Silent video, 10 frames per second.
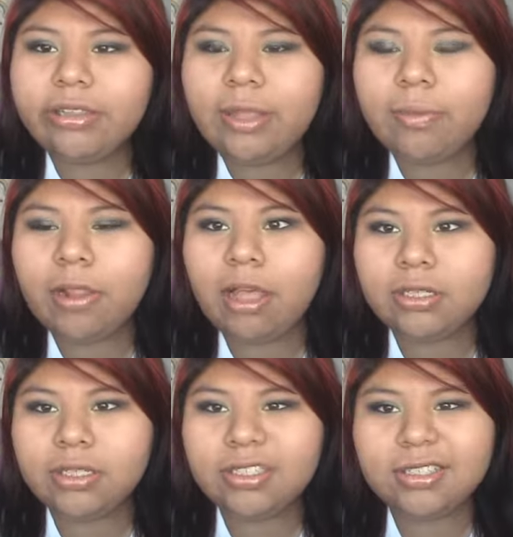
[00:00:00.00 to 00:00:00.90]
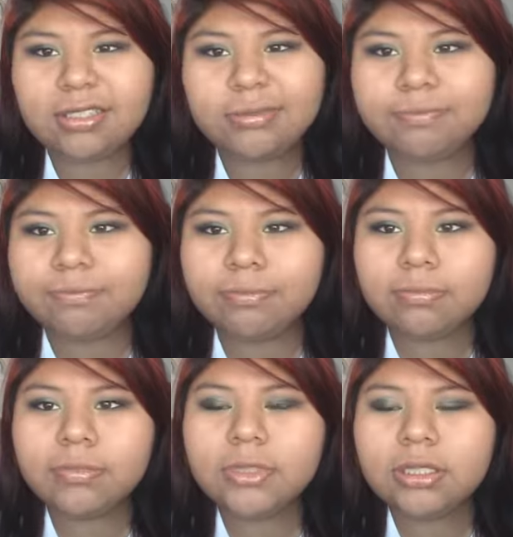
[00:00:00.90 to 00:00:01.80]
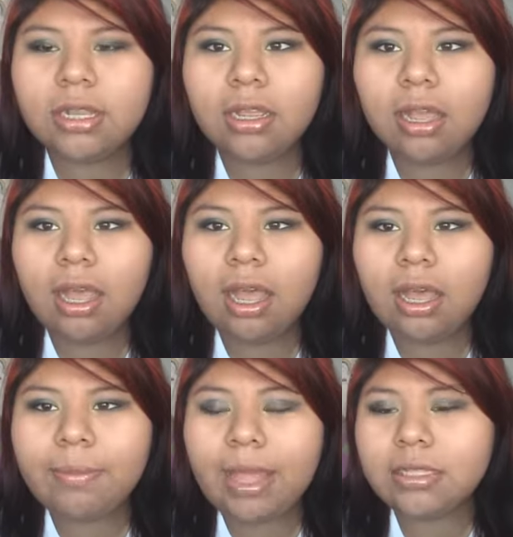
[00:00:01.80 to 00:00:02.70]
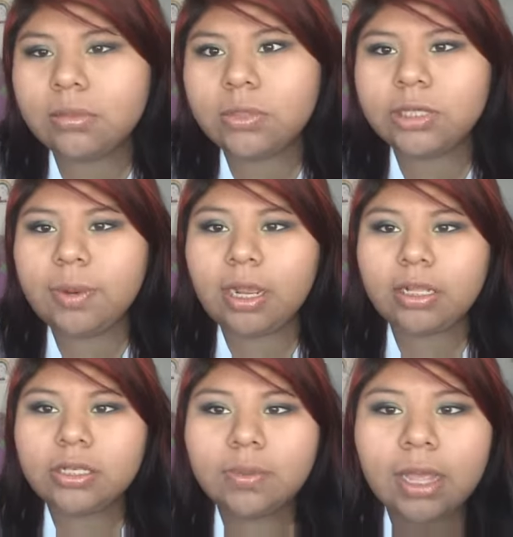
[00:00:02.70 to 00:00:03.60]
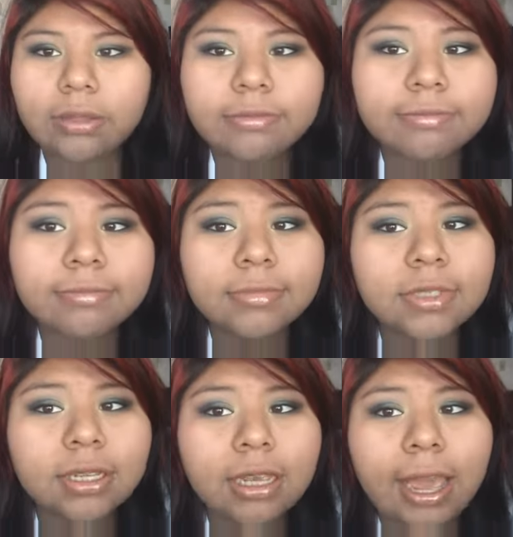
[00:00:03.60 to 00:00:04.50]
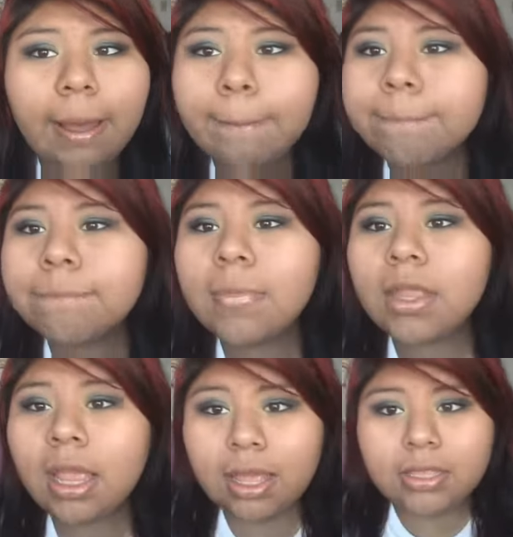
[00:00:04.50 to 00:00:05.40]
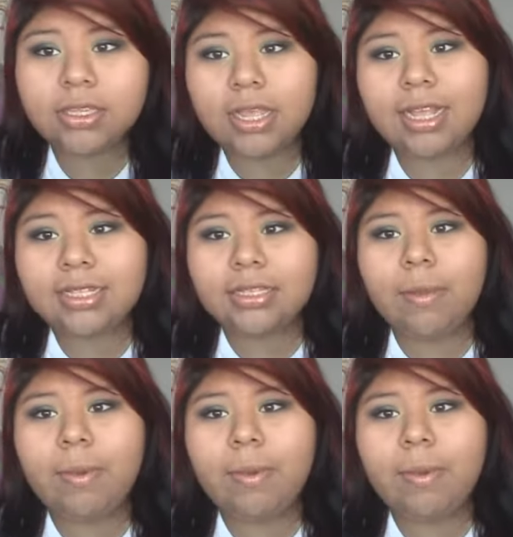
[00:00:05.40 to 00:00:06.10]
lip gloss just to add some more sparkle as well. So yeah, so that's